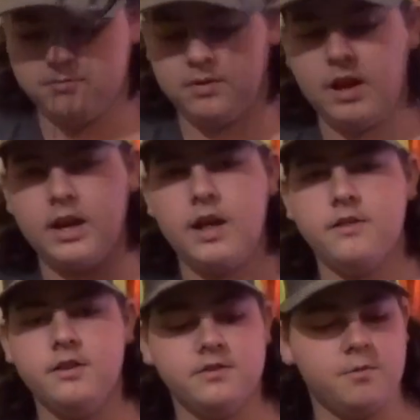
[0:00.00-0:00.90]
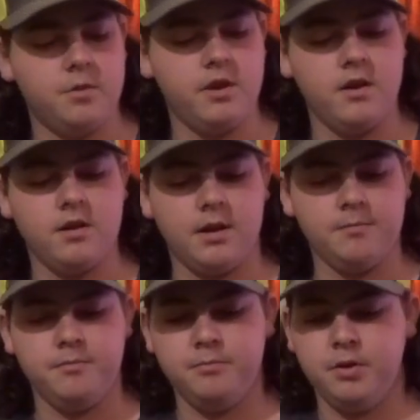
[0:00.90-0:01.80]
I got this one year and I
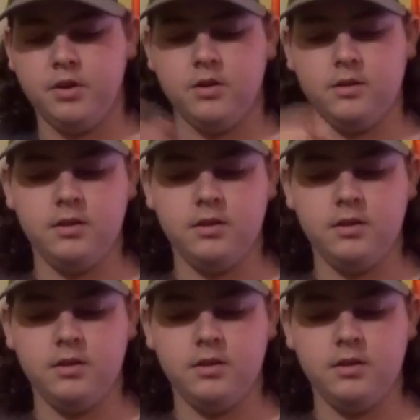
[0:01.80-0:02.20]
put a